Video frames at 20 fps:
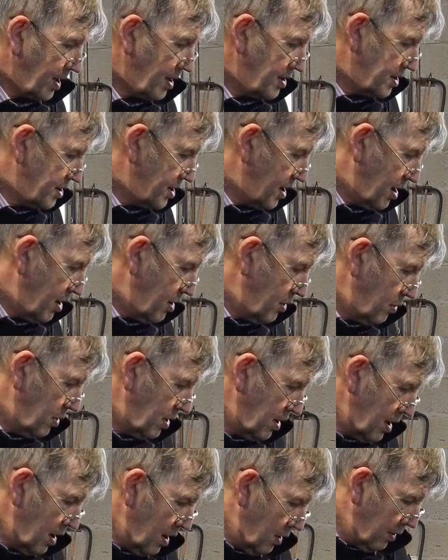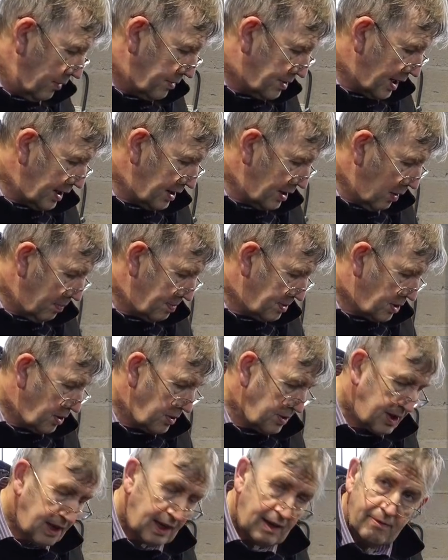So we've taken the
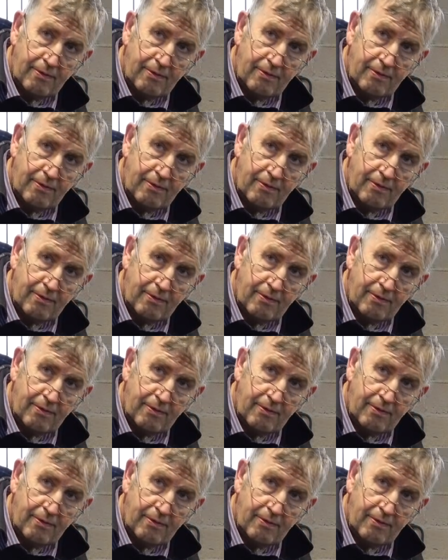opportunity